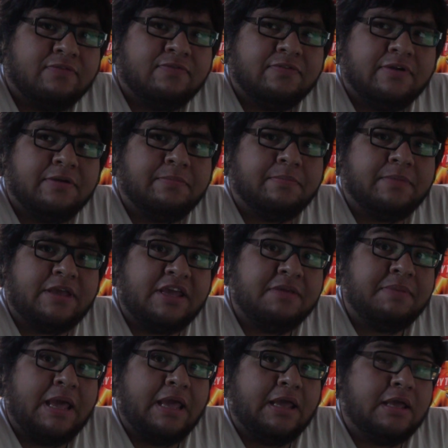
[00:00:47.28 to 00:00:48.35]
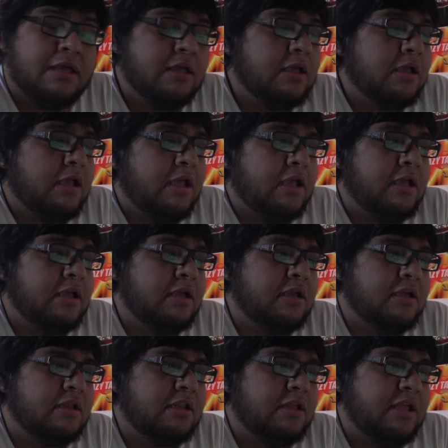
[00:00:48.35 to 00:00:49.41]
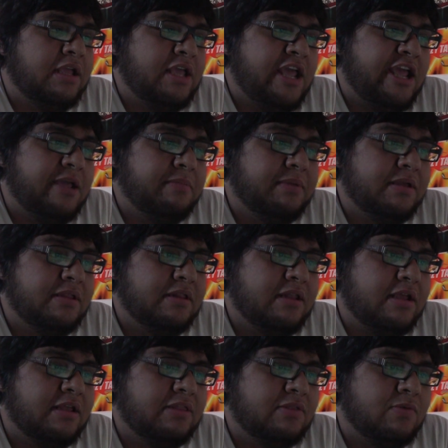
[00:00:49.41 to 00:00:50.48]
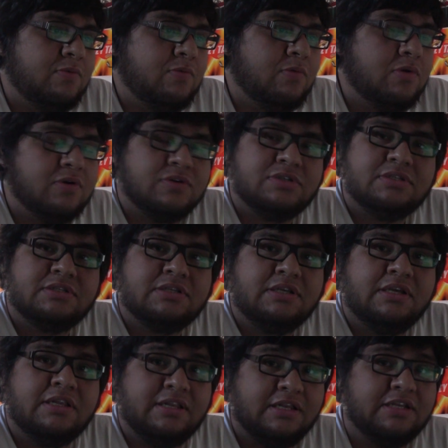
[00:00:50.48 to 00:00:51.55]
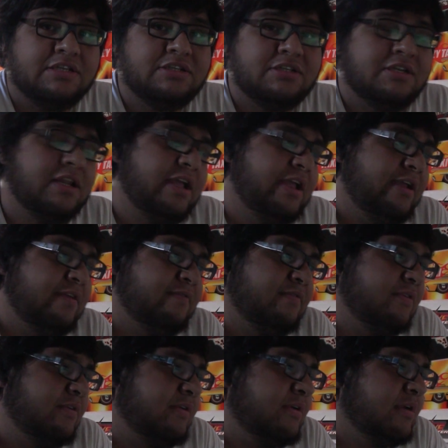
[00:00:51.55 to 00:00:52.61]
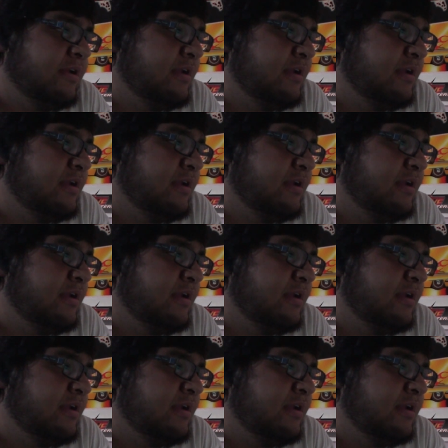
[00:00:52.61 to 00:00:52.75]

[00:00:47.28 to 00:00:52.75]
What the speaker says: from eBay, and it came in like the worst condition ever.